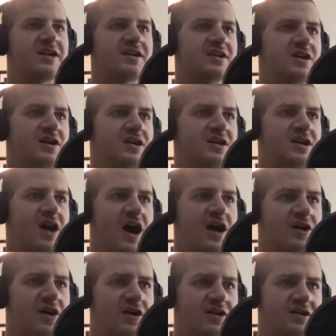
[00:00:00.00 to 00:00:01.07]
And he
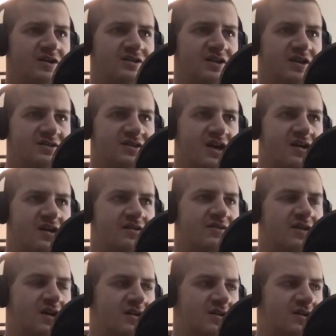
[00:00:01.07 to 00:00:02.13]
kind of already does that
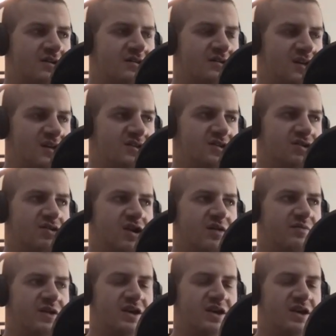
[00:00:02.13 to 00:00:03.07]
on his Instagram.